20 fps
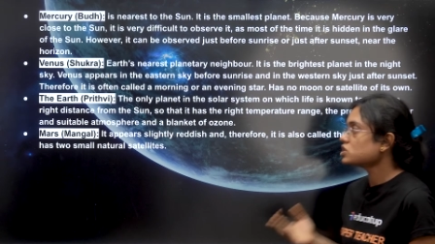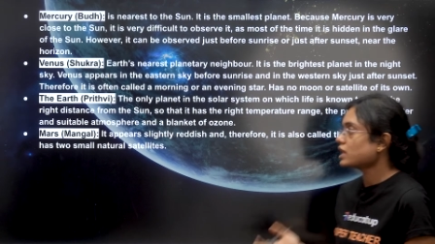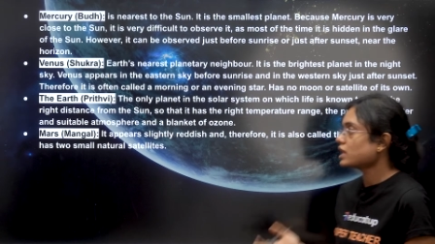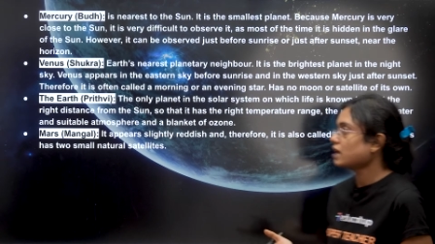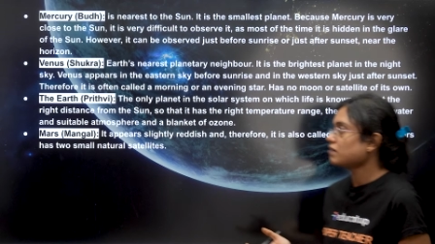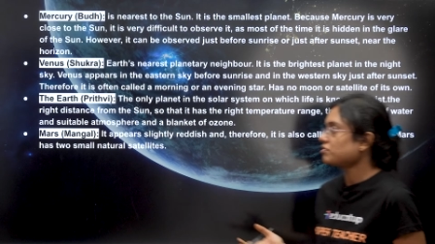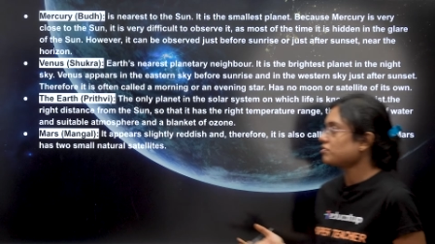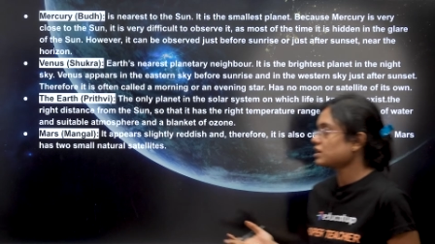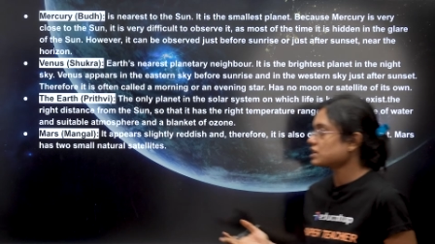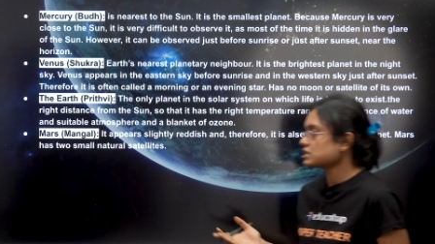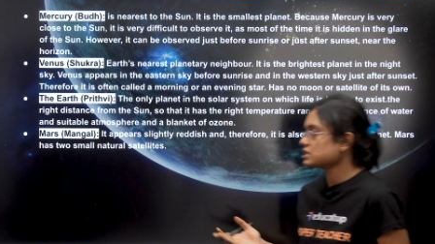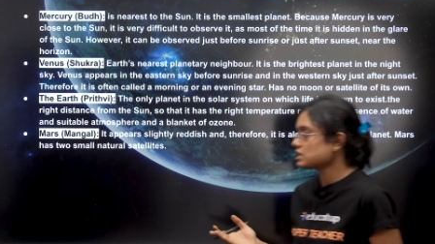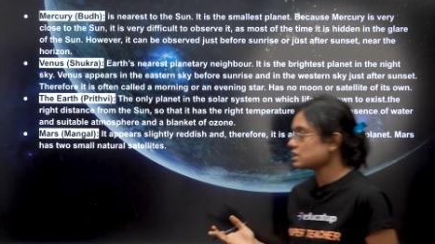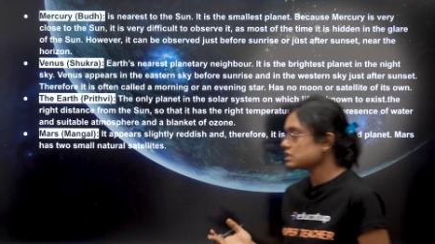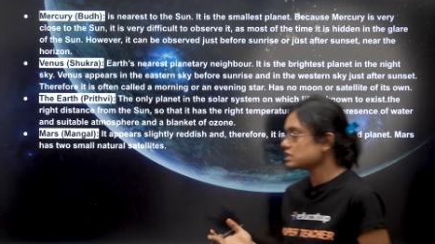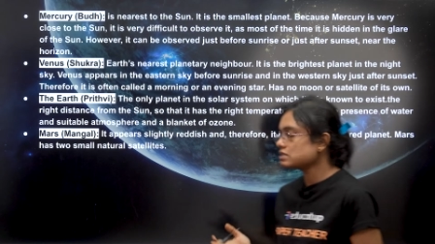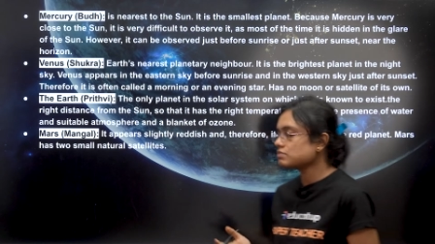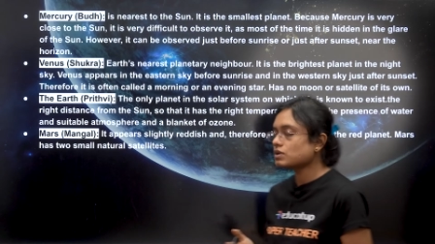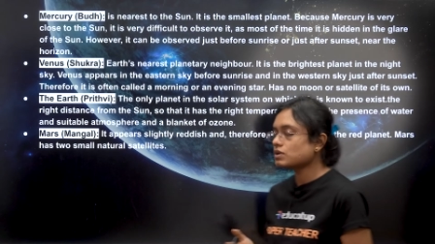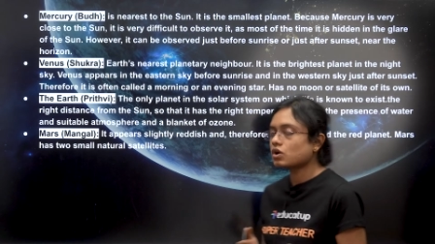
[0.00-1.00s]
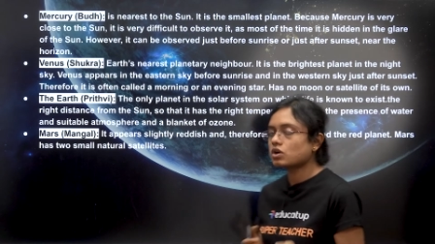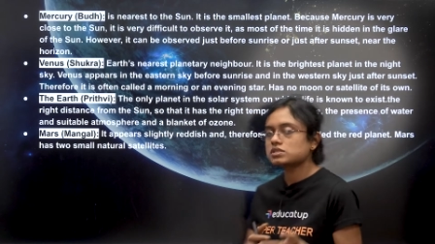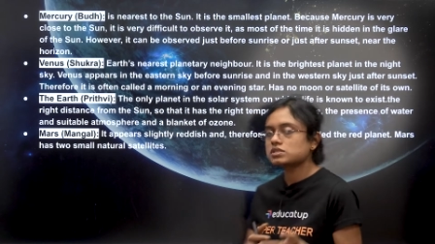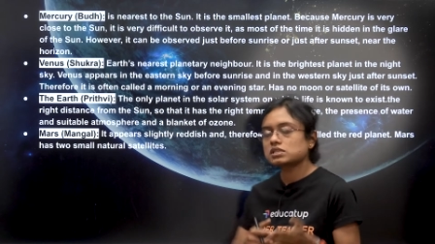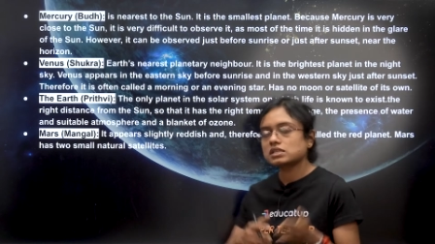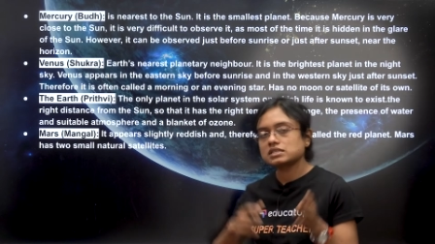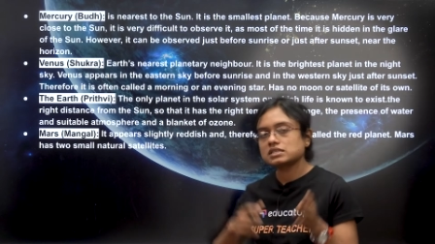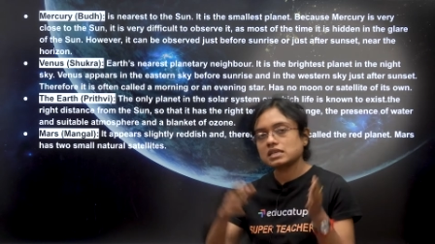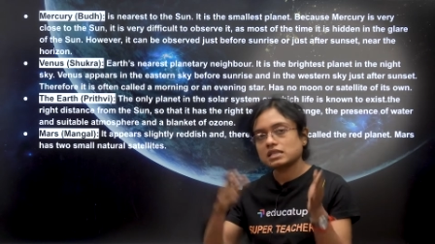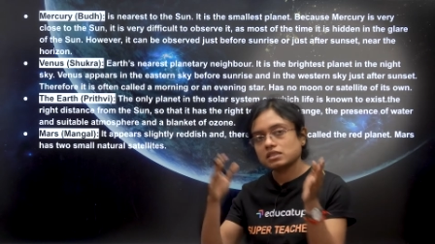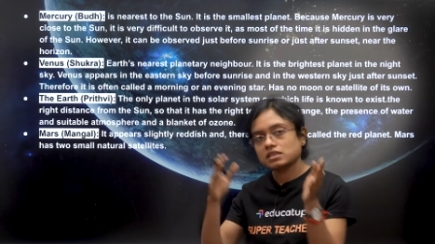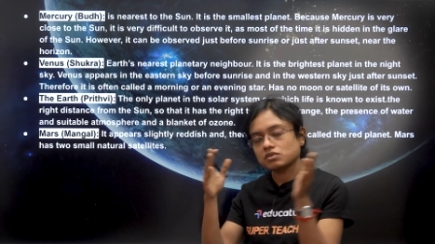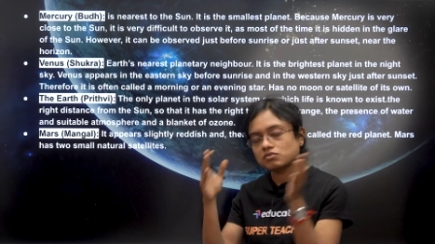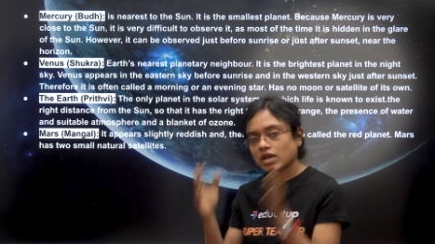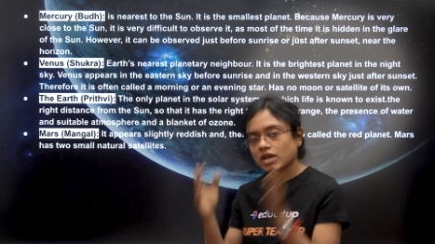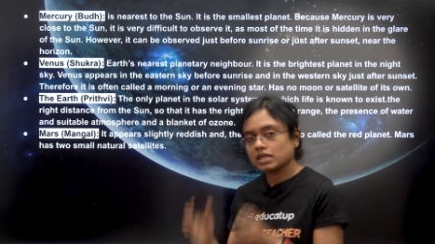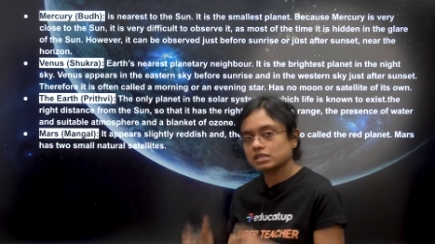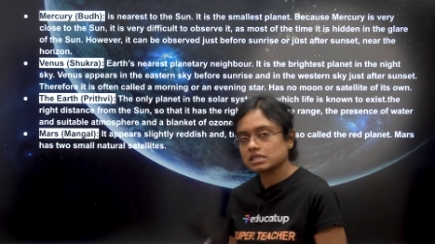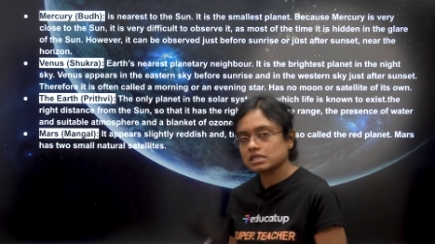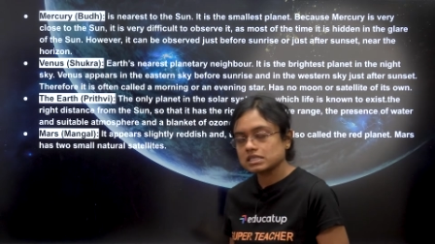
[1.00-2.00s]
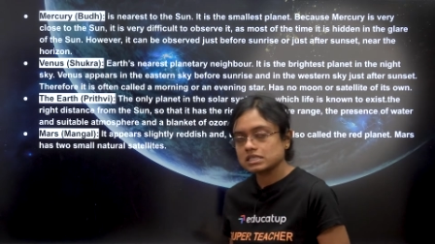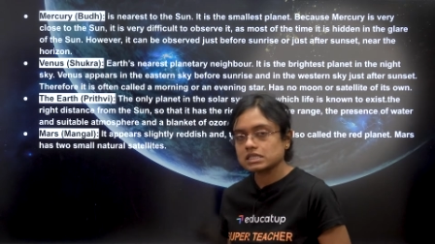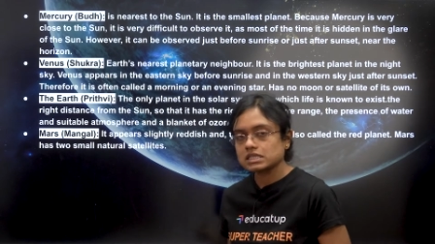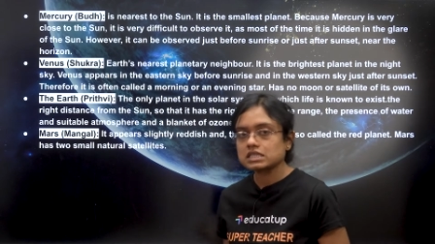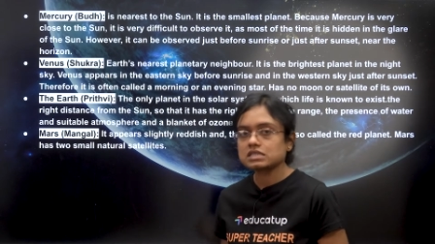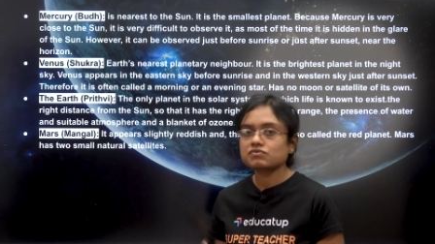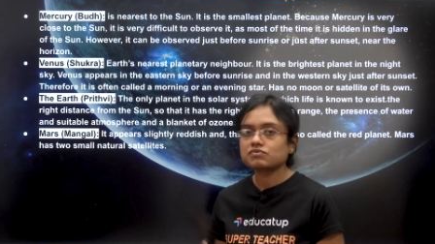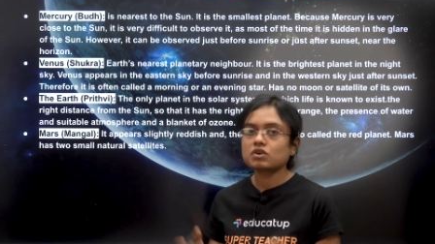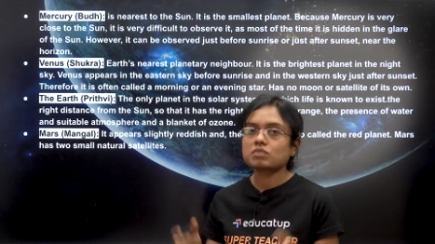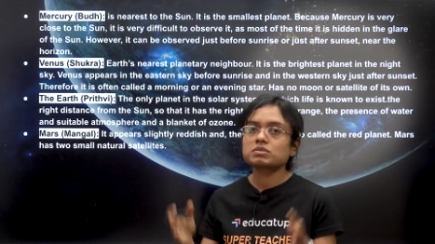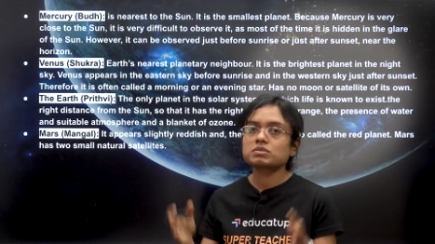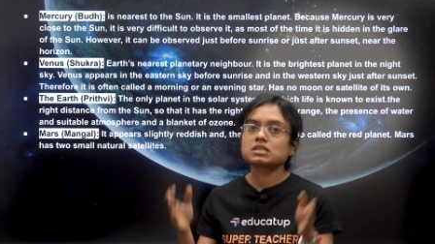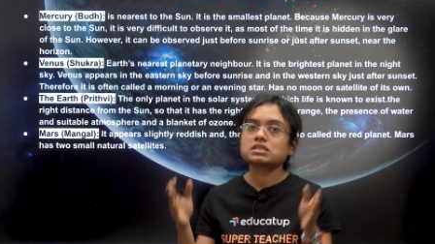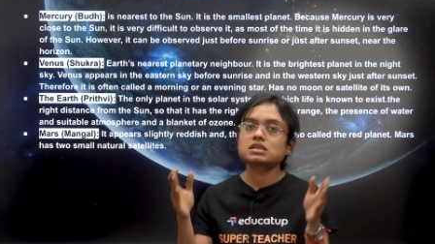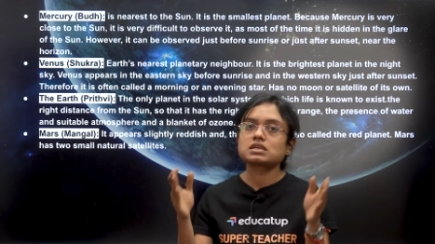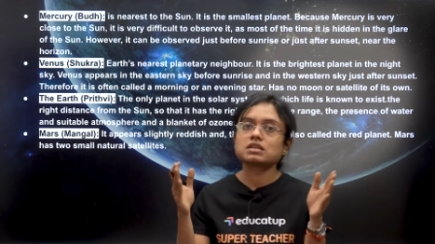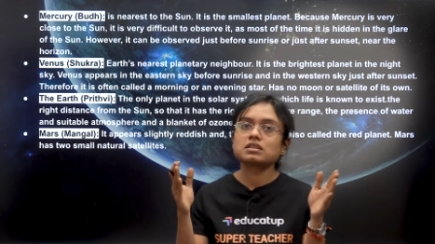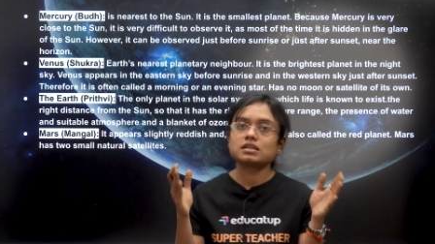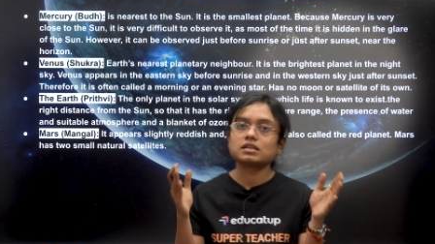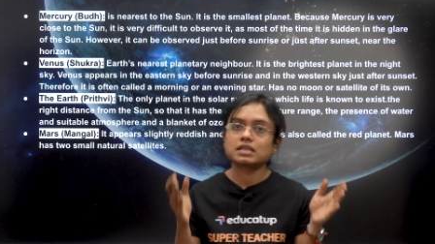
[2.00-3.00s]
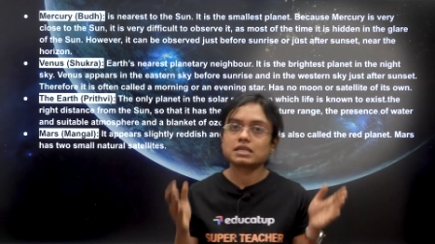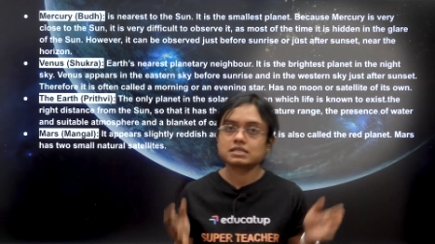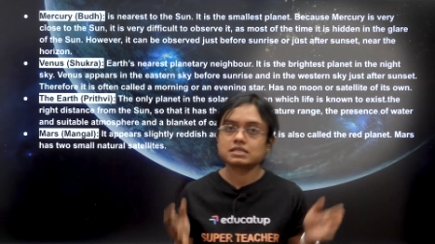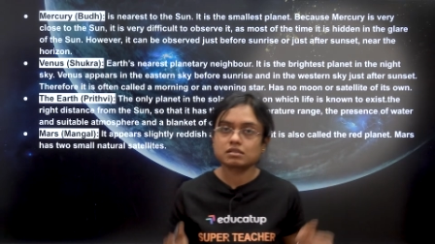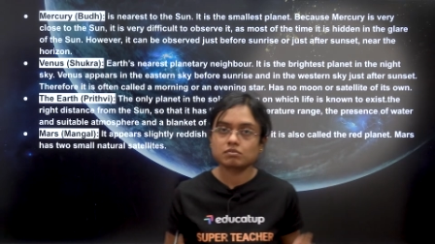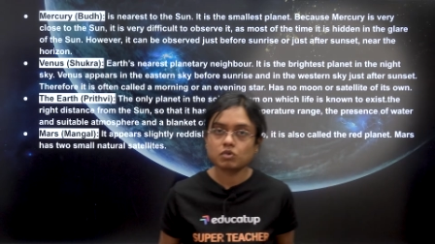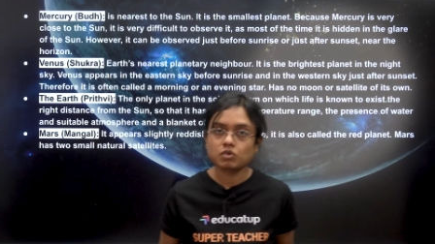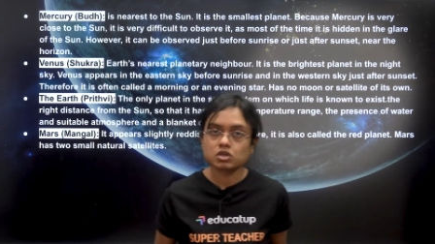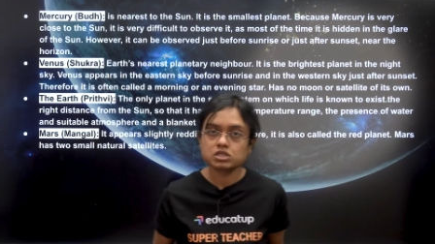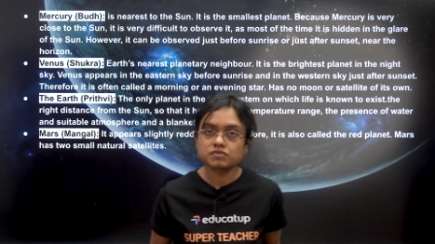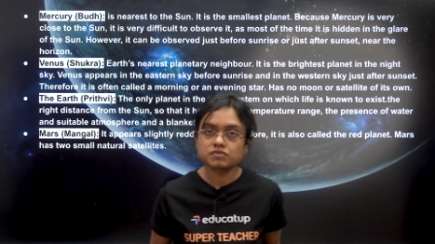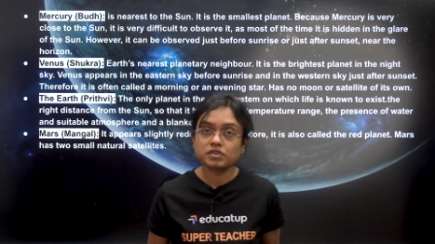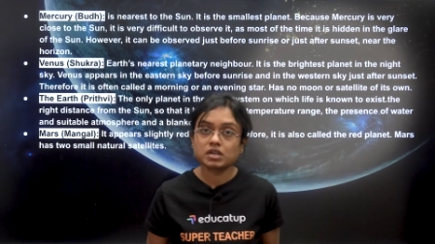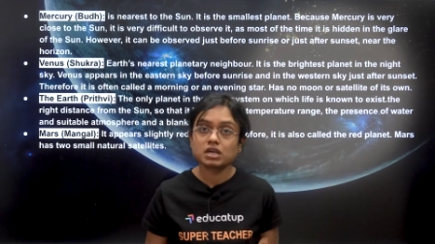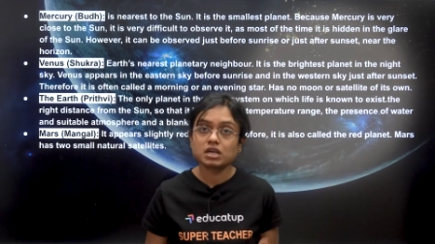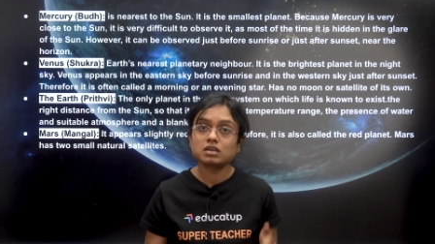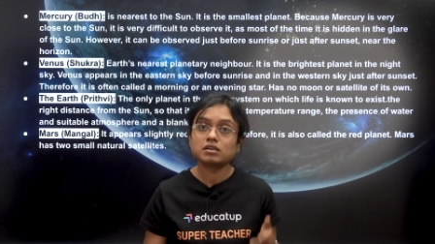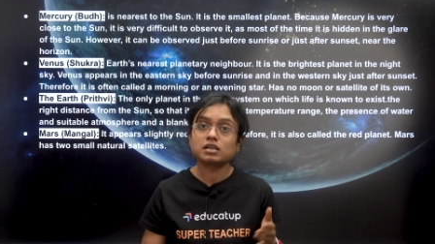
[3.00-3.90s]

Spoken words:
life exists because it is at the right distance from the sun, it has atmosphere,